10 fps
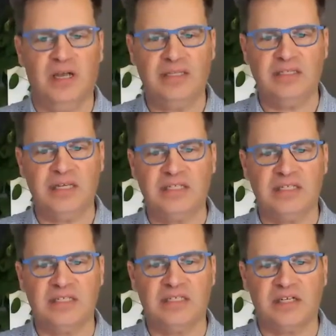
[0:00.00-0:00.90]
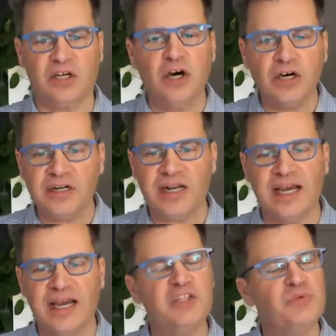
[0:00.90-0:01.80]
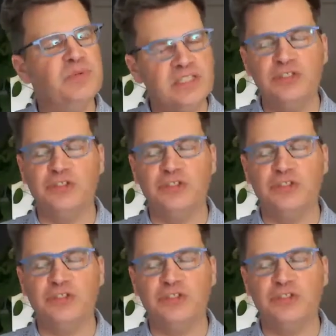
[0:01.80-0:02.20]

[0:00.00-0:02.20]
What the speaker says: It's gone, and it will